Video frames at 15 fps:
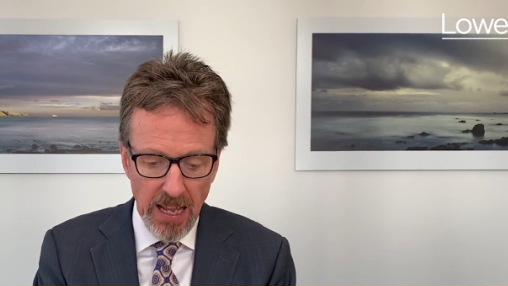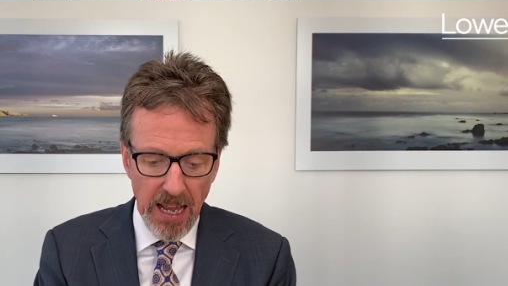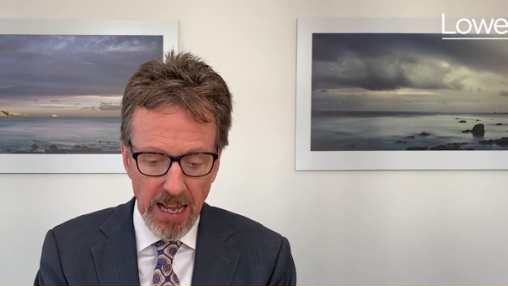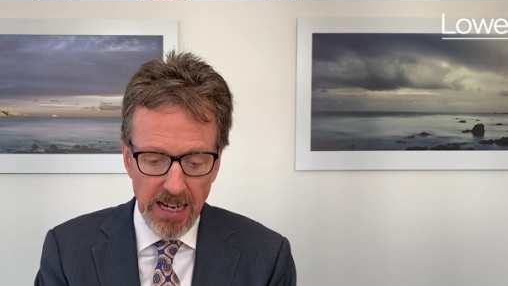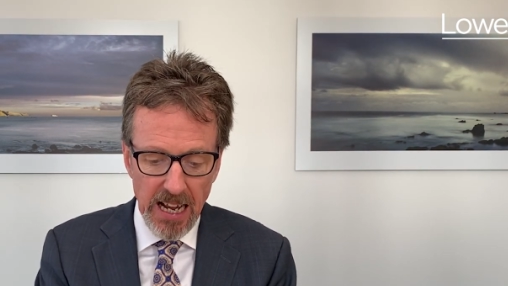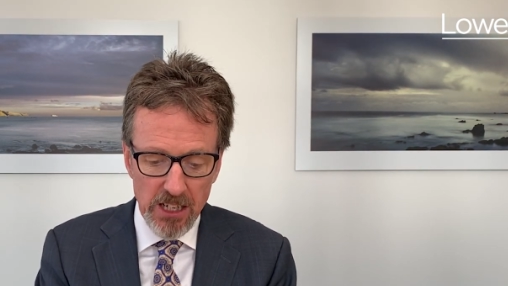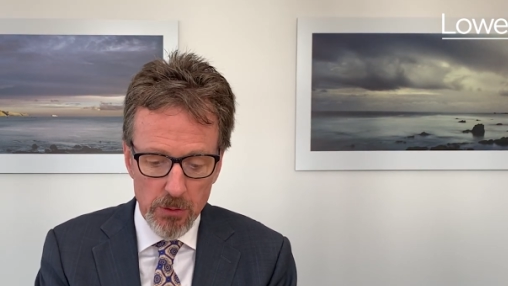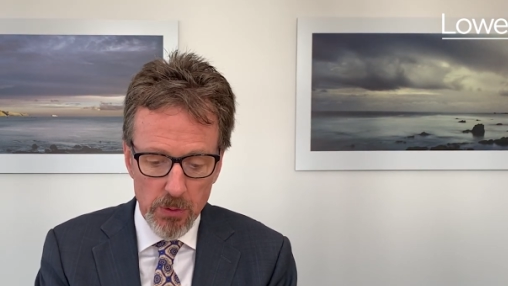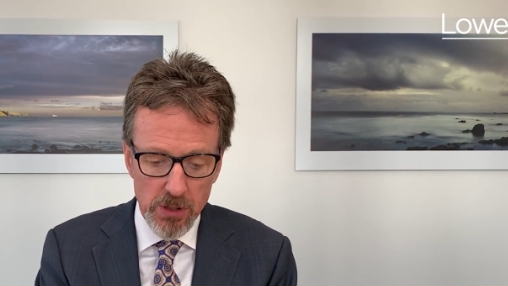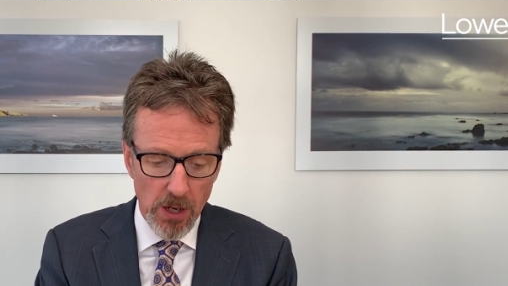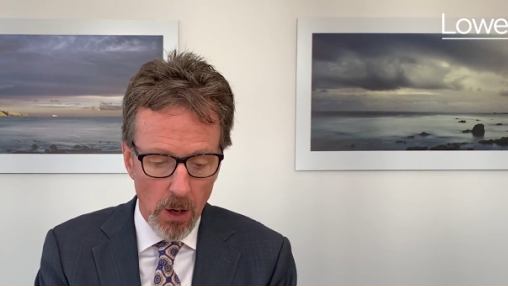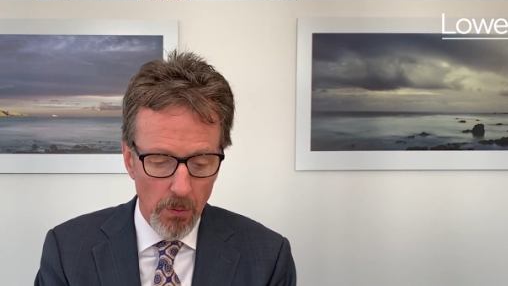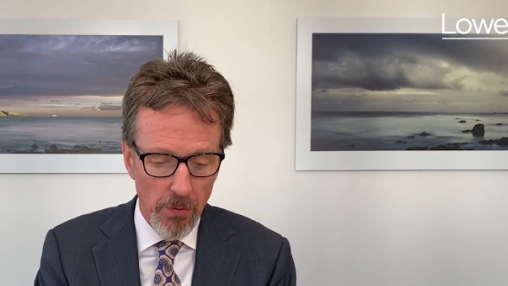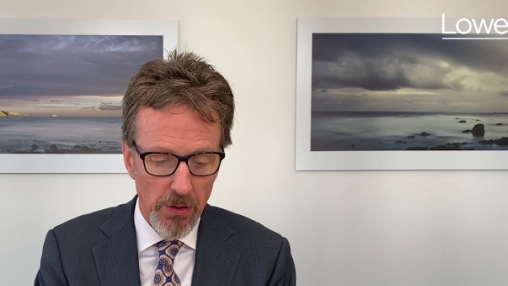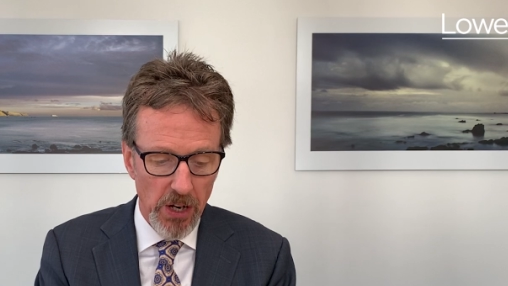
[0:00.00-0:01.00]
And as a
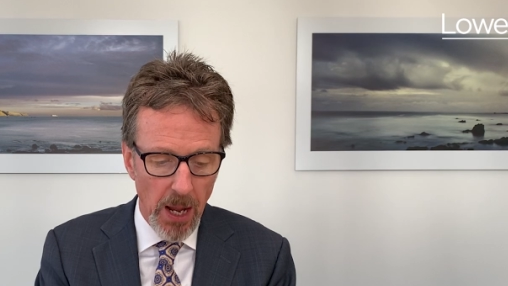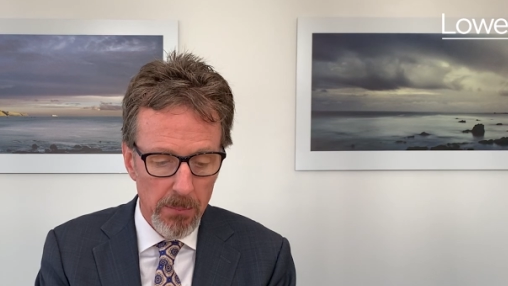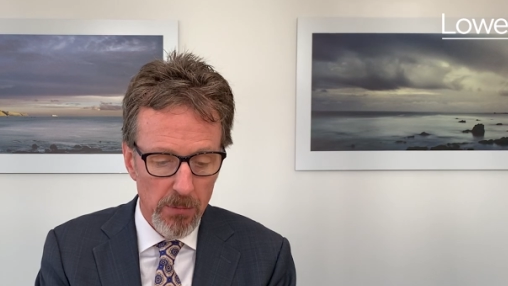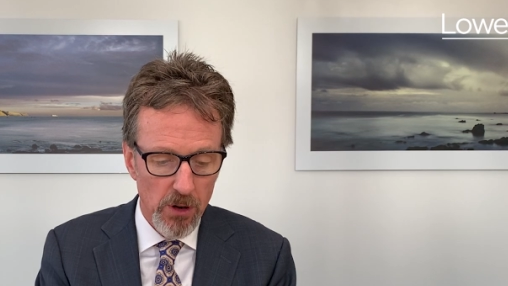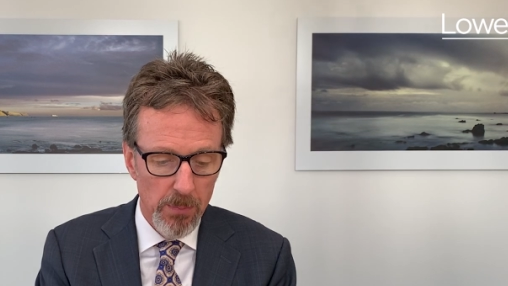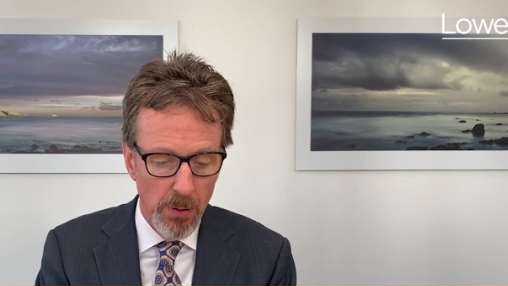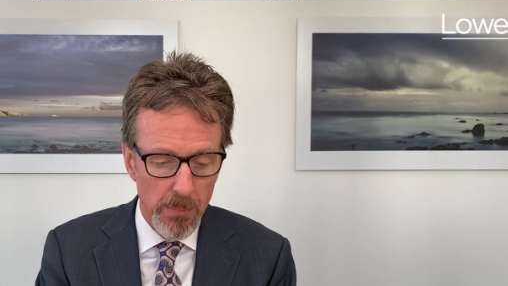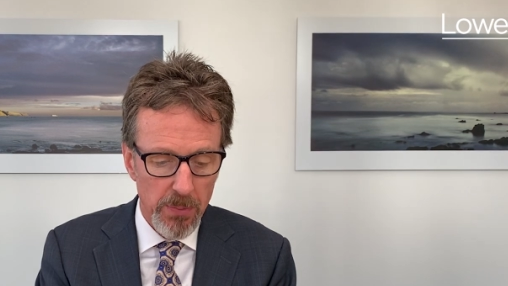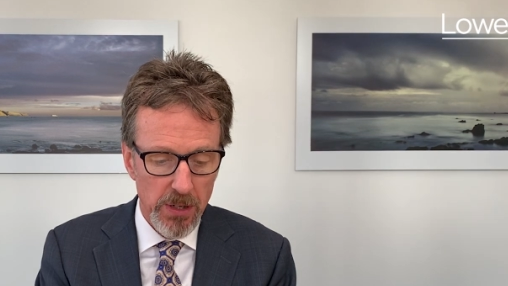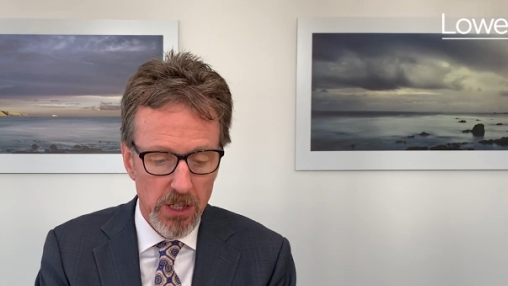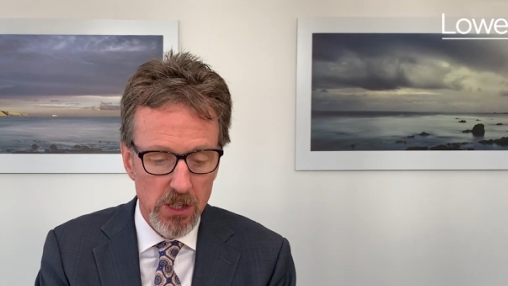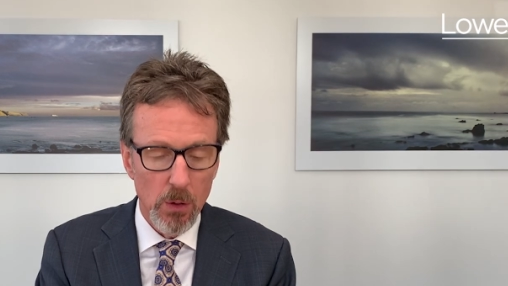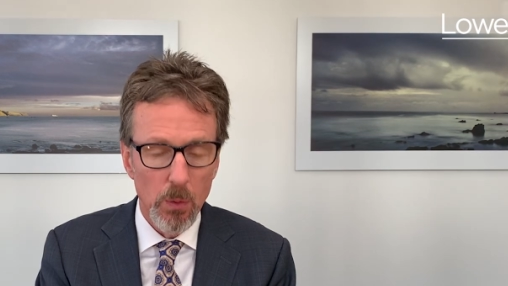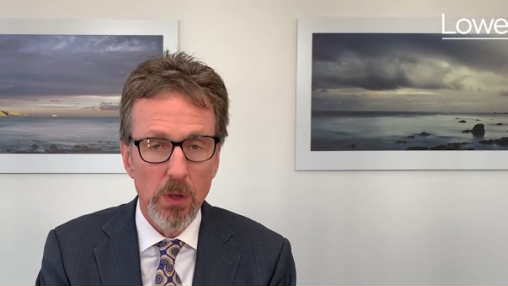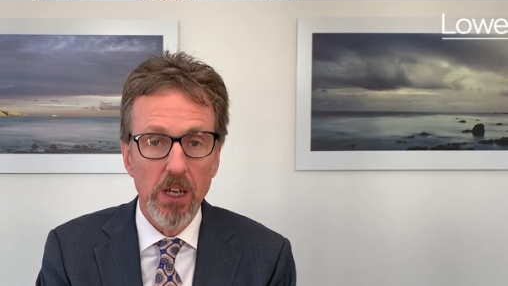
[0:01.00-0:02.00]
result, the number of
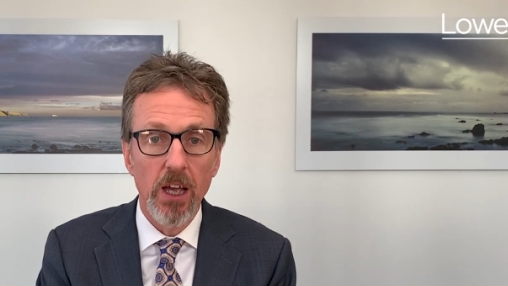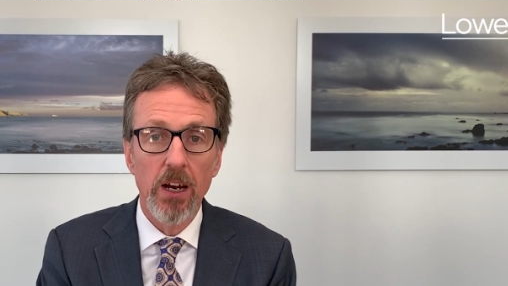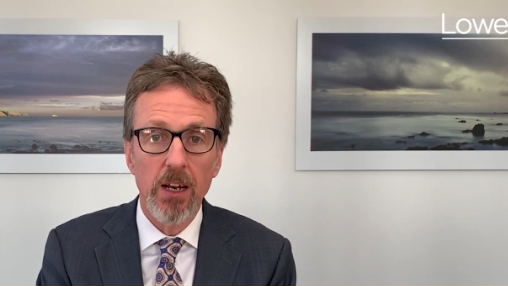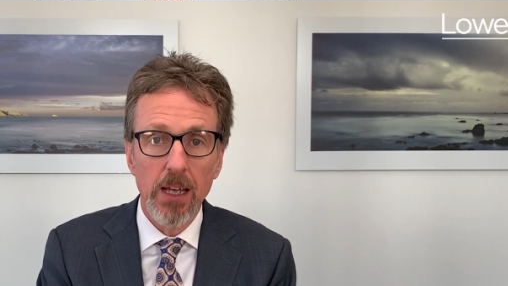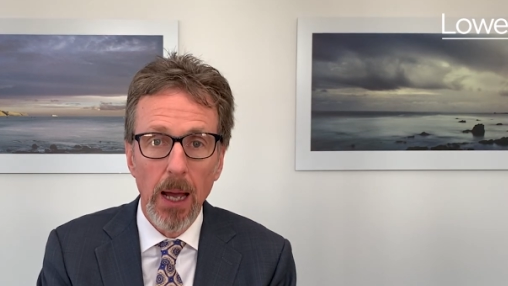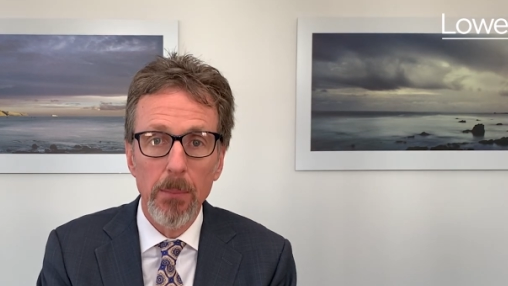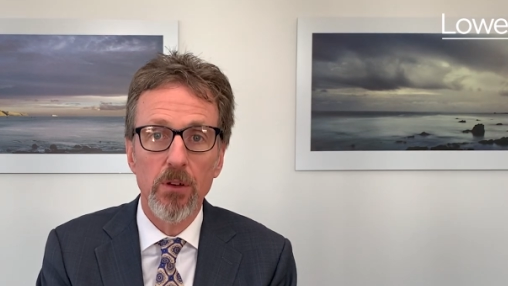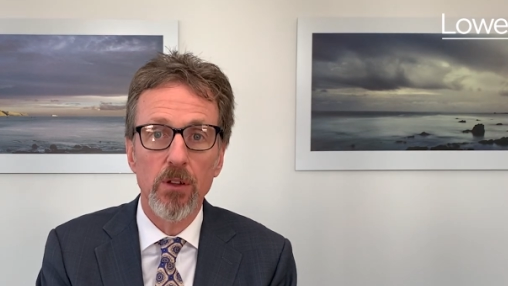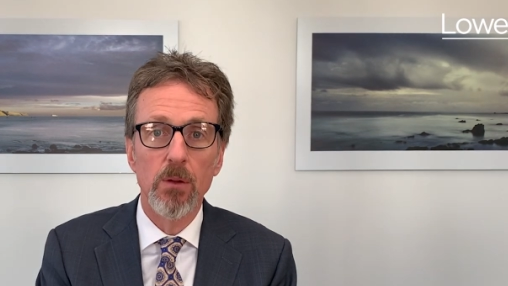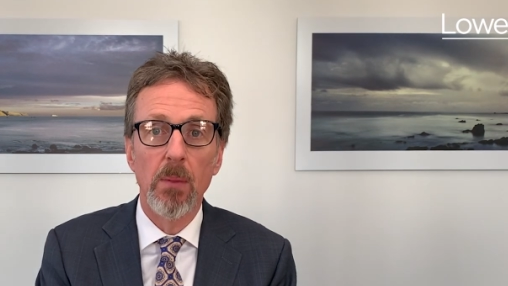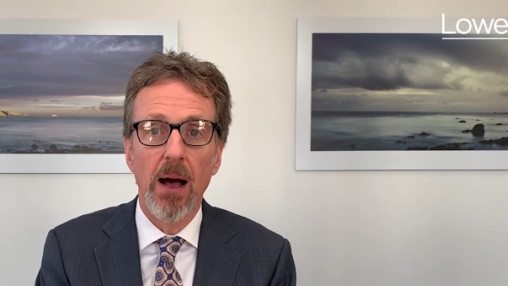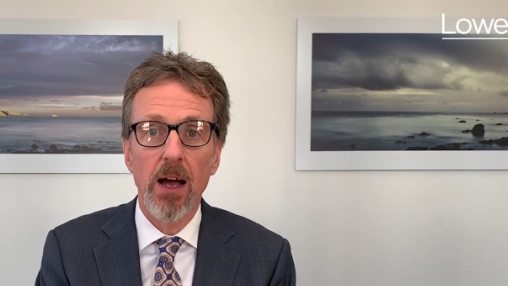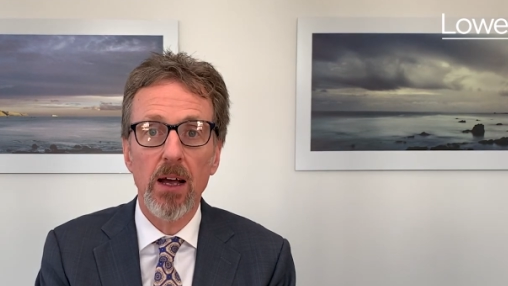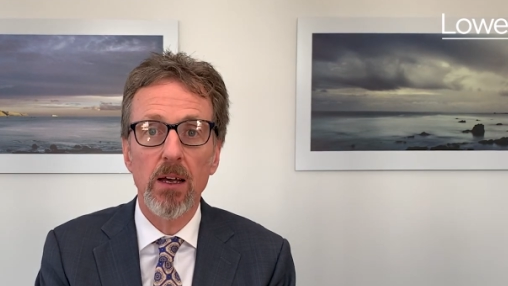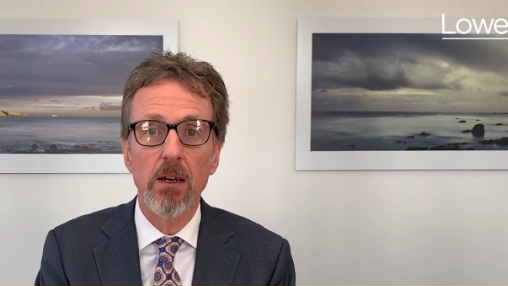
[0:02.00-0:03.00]
properties that were going to come to the
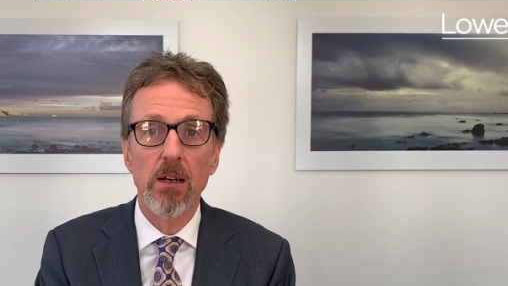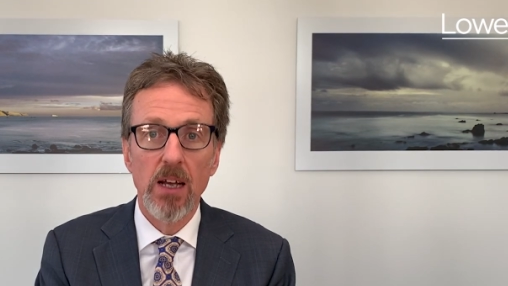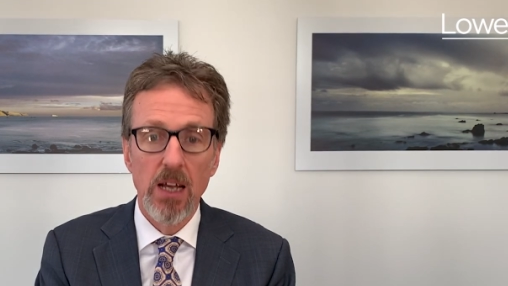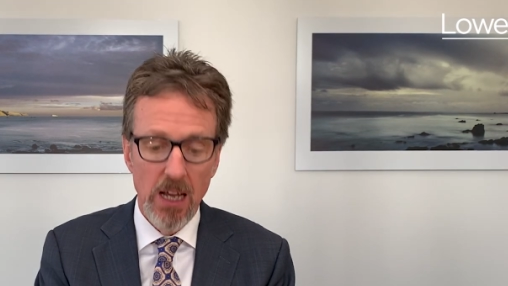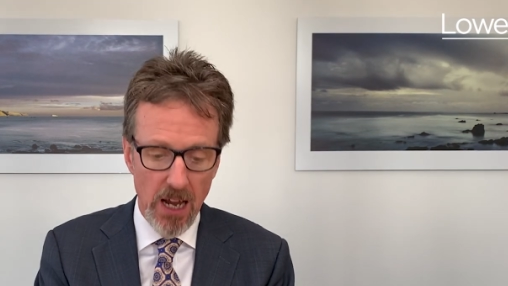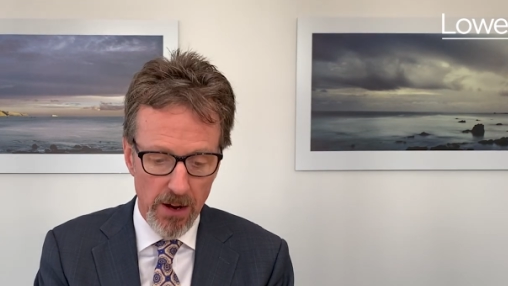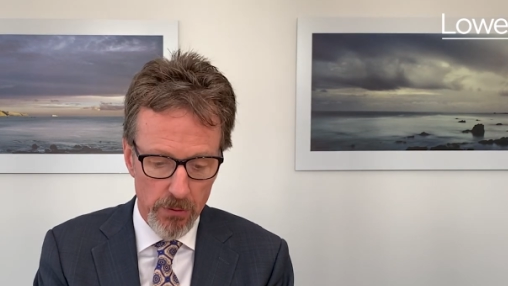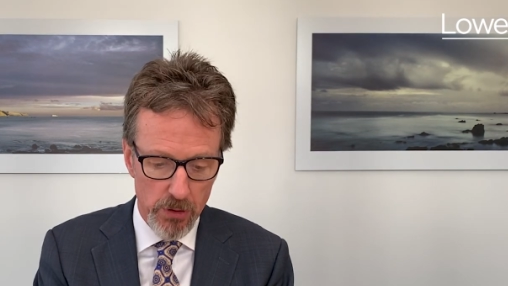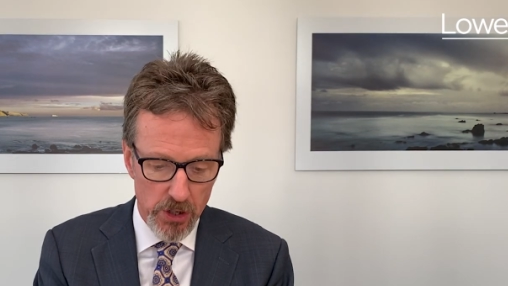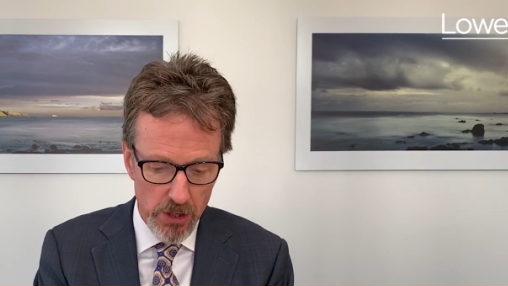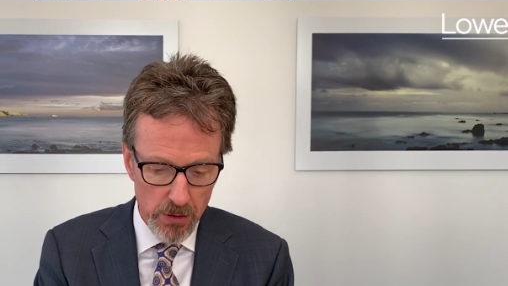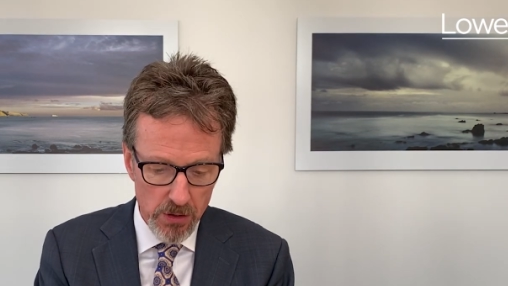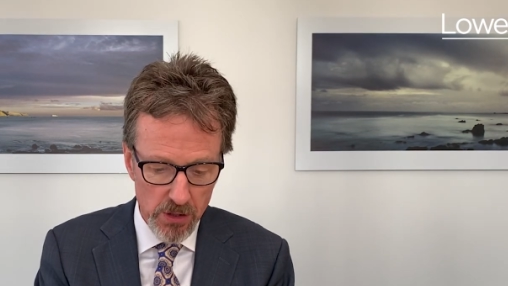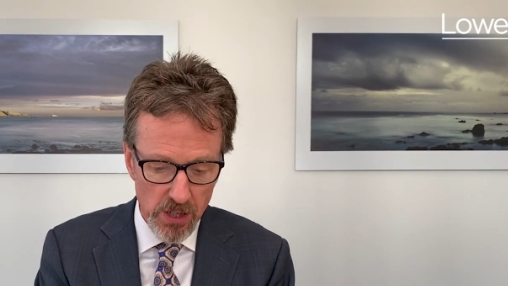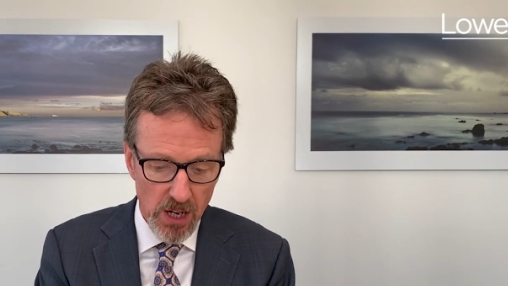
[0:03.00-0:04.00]
market have
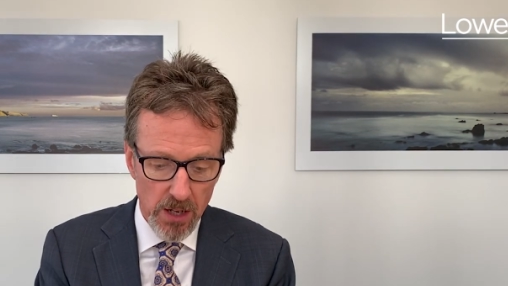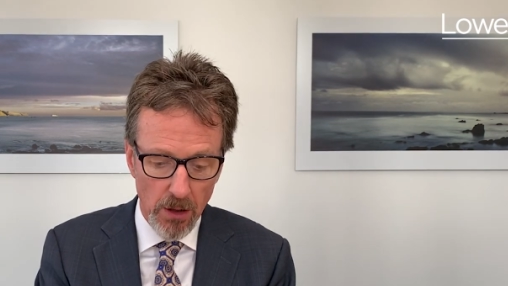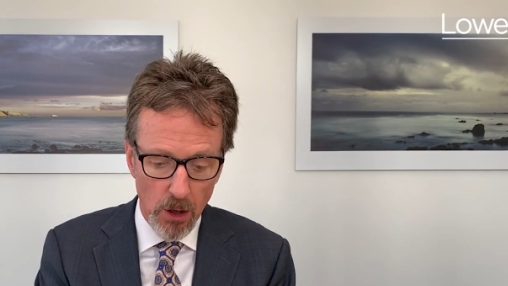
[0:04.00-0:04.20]
reduced.